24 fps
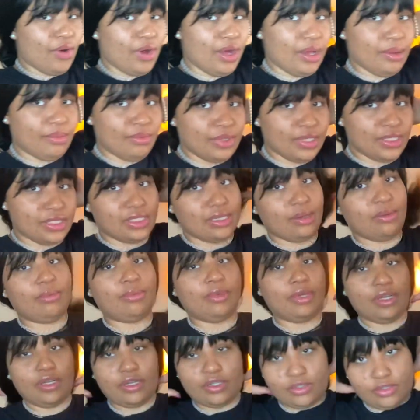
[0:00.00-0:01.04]
up. This time I'm
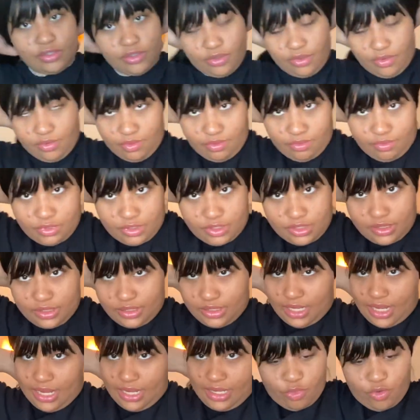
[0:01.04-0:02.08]
gonna show you it with just
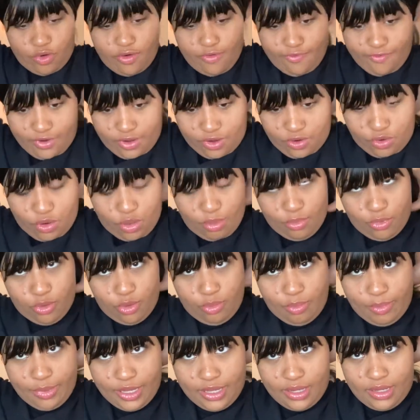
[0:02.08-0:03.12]
like more of a normal
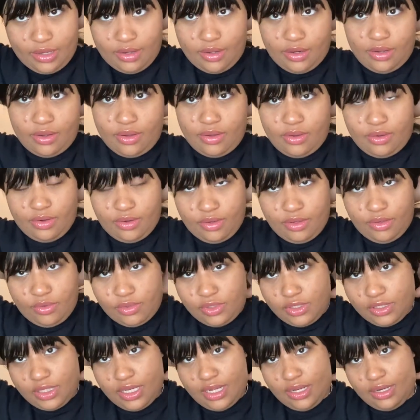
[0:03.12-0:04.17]
bun. You
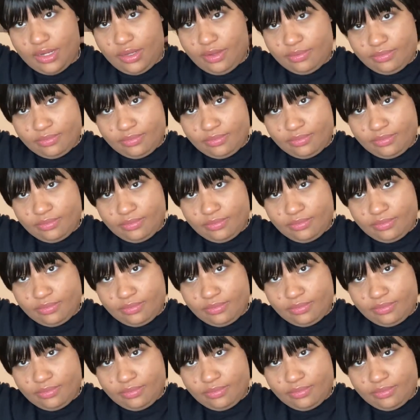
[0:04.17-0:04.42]
just kind of